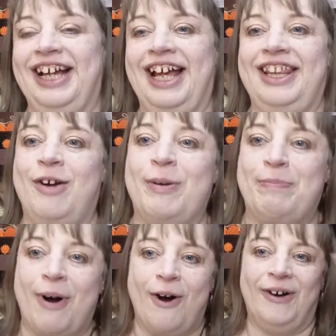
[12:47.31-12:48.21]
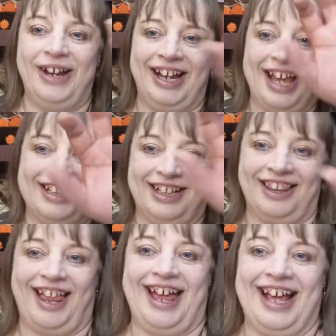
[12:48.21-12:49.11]
And they were pawing at the
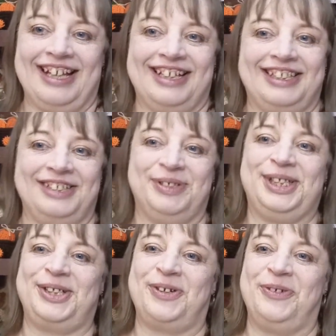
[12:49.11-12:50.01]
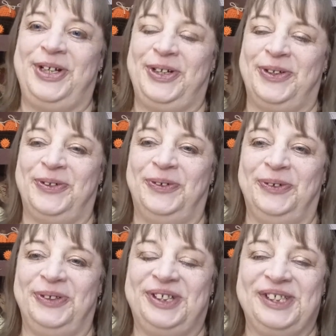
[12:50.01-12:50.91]
glass. It was so
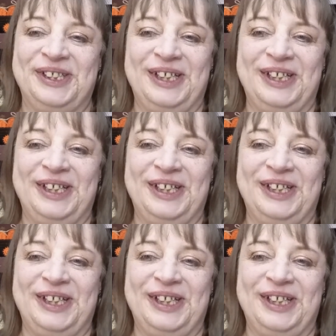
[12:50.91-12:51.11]
cute.